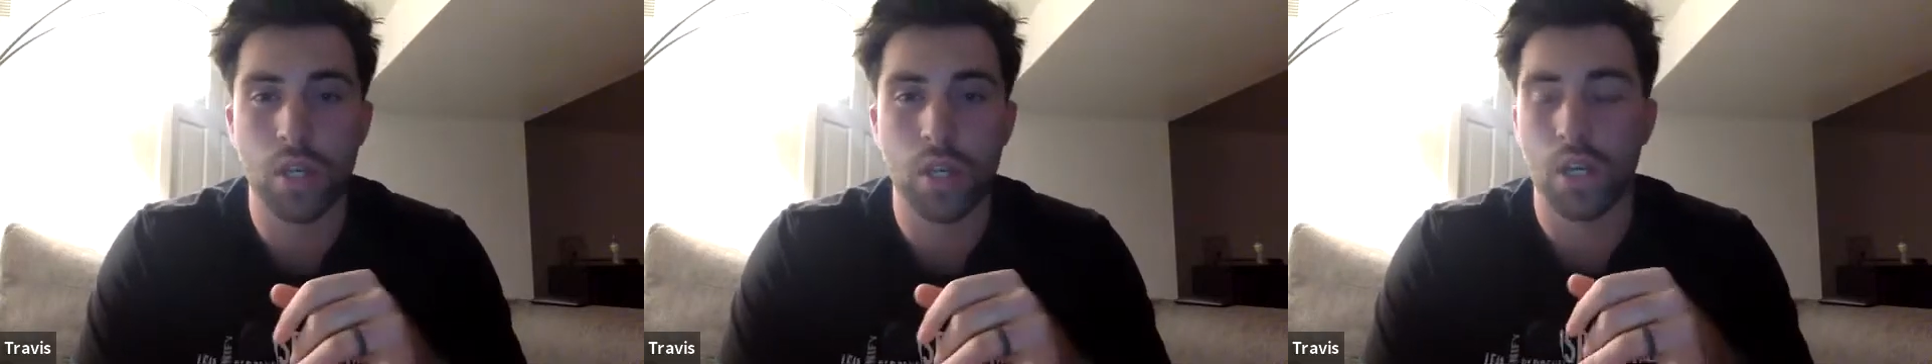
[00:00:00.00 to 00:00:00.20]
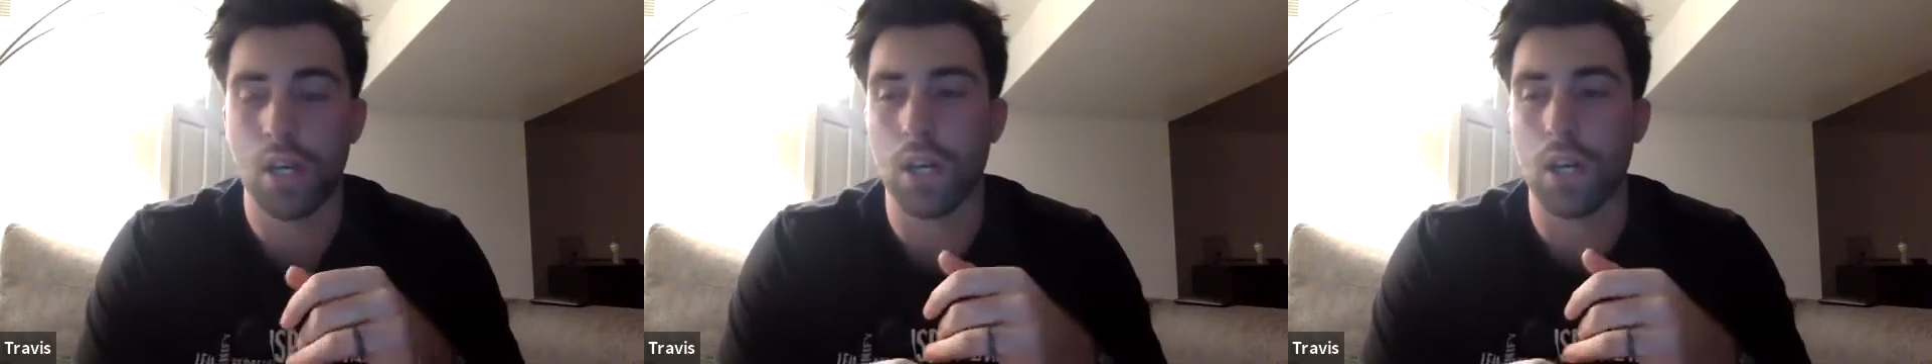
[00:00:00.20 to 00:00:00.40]

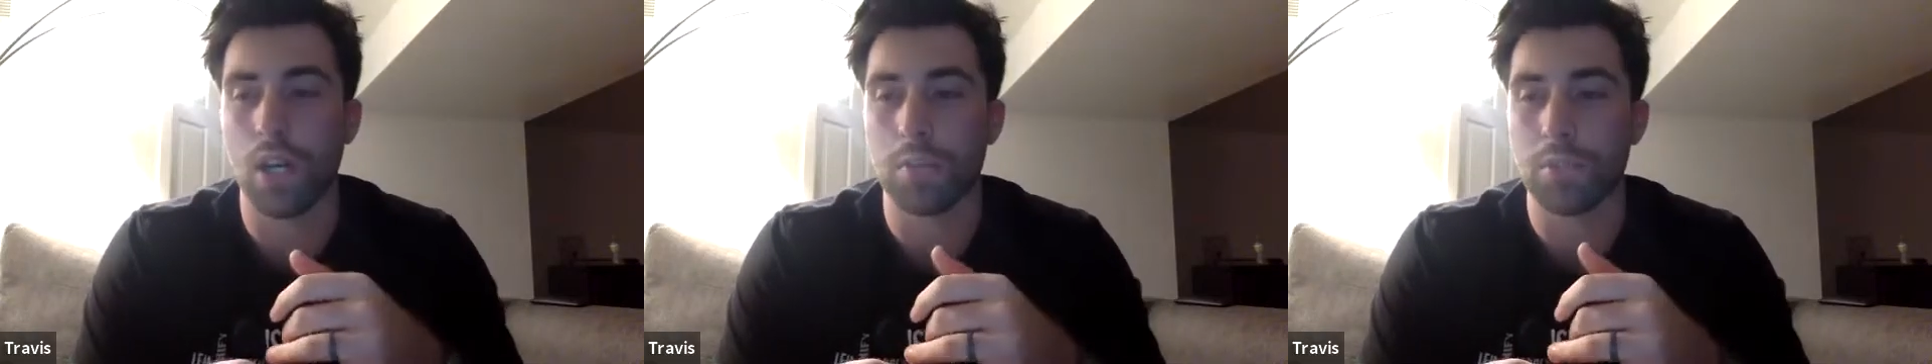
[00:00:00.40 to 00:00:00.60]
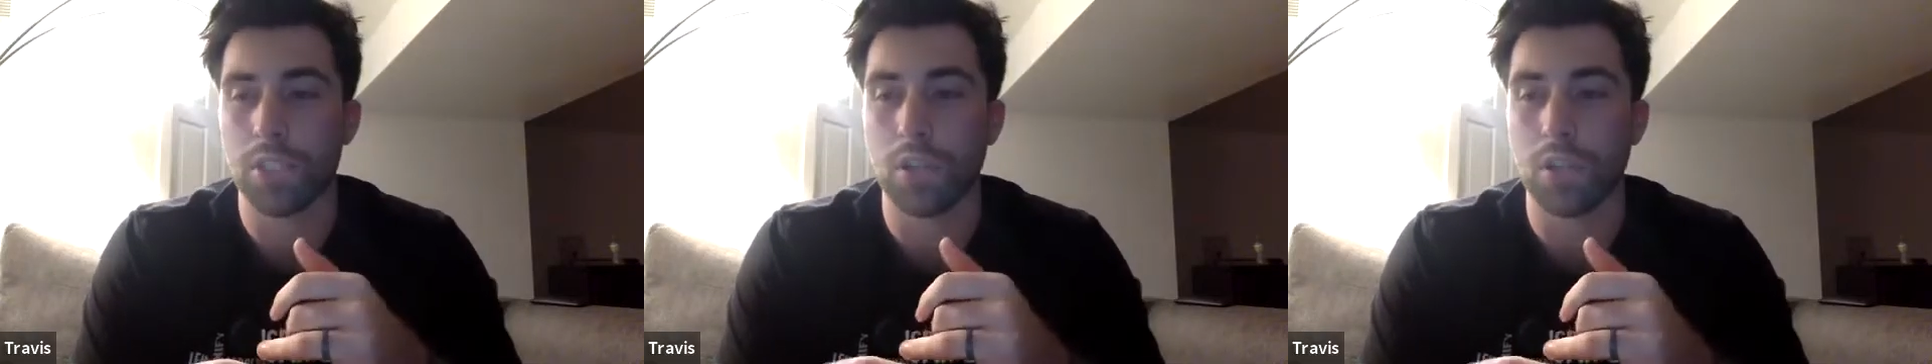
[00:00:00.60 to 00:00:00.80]

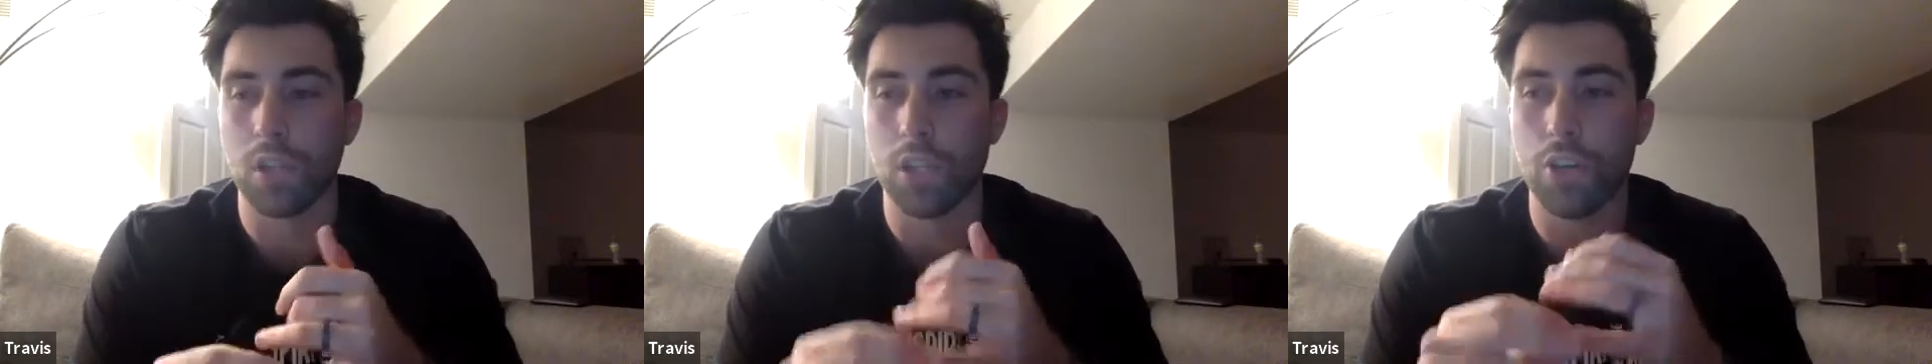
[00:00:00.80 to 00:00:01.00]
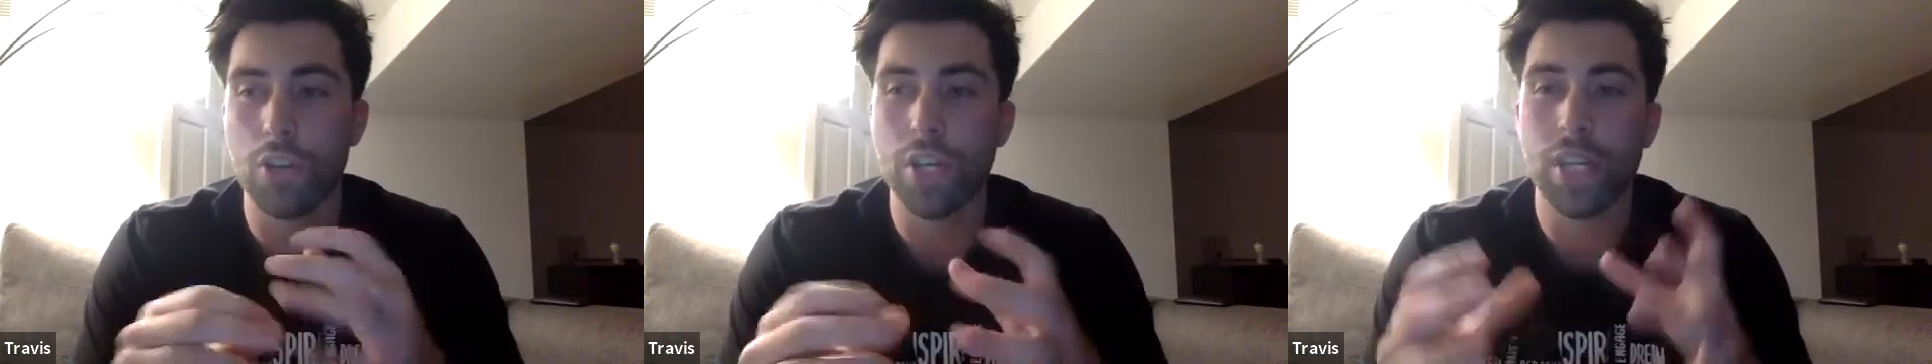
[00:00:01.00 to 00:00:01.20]

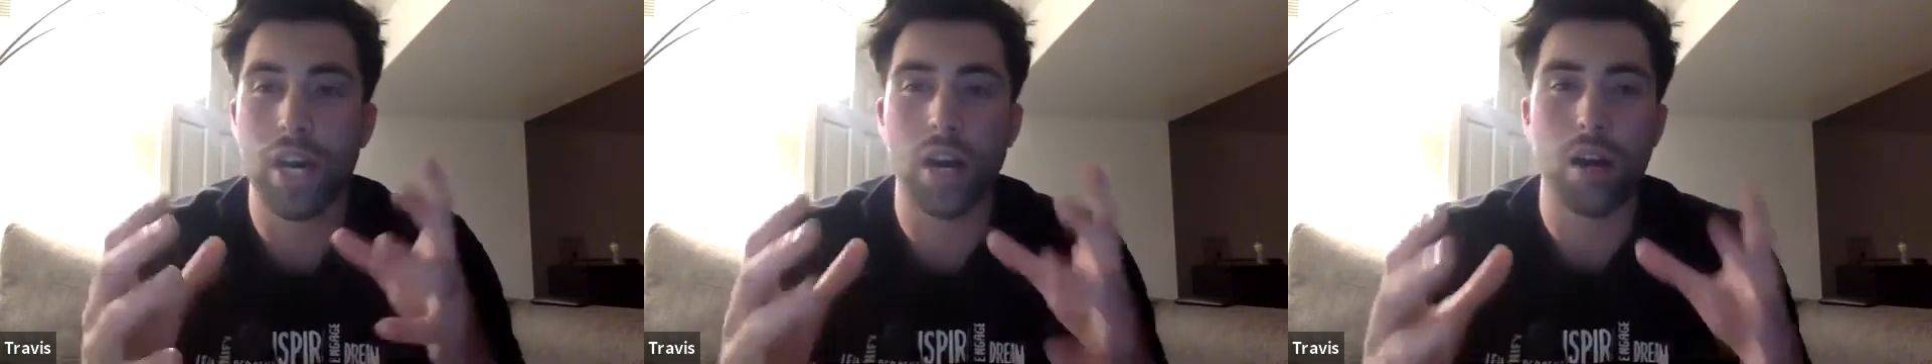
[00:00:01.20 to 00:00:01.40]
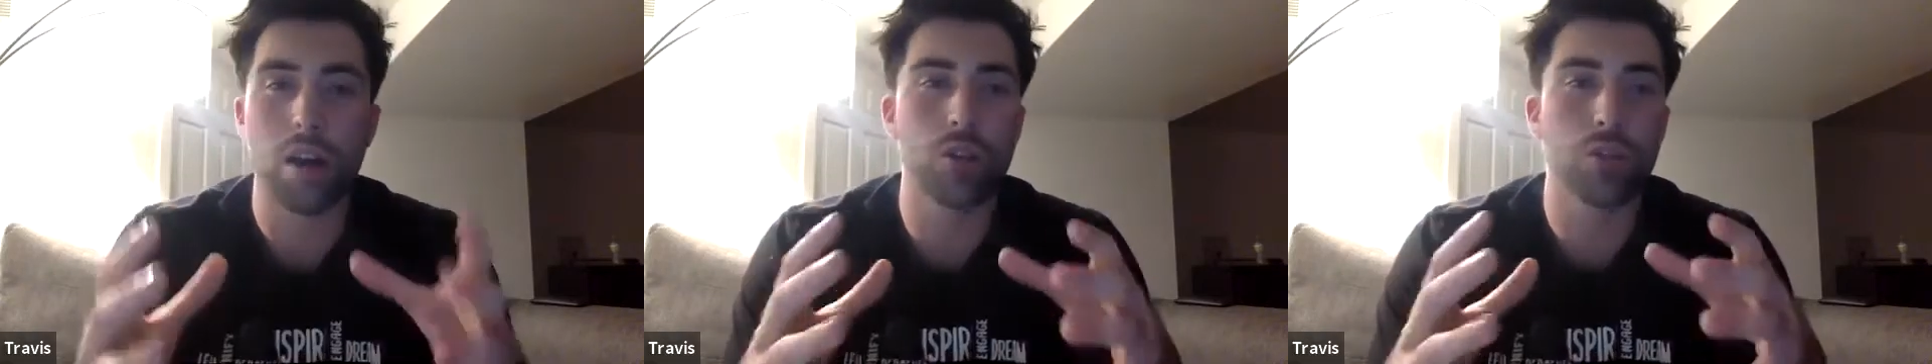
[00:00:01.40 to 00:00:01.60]
Learning
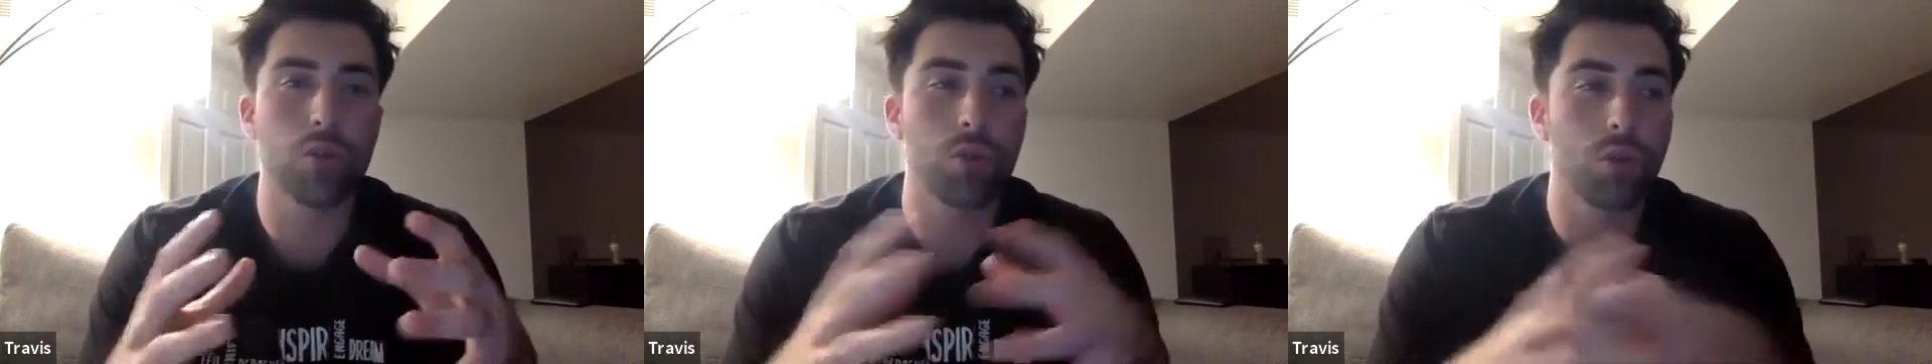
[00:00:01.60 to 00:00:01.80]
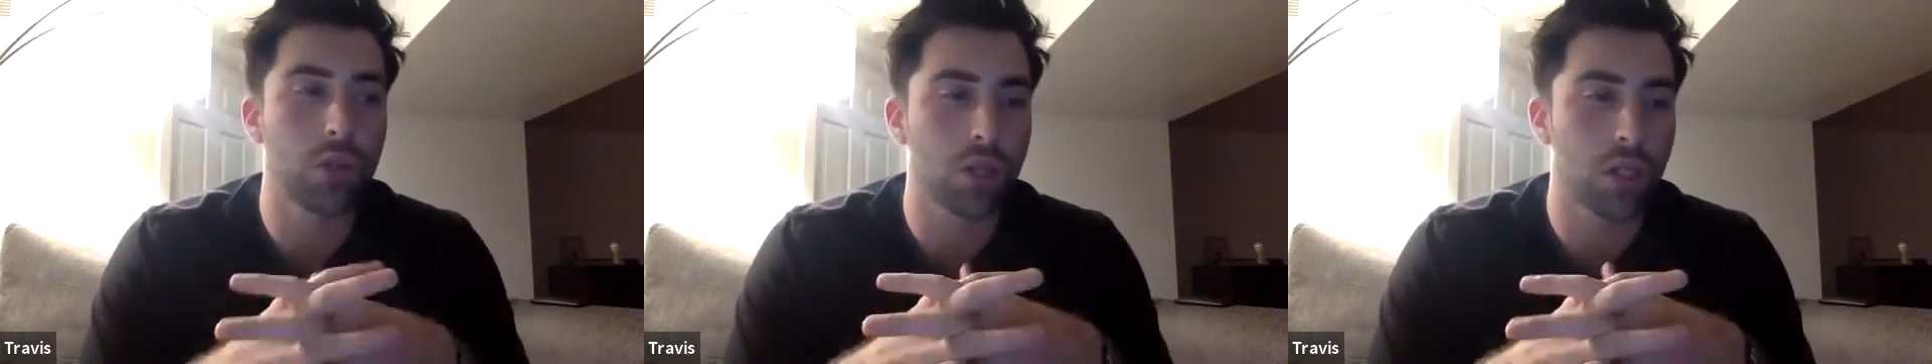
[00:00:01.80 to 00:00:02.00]
how to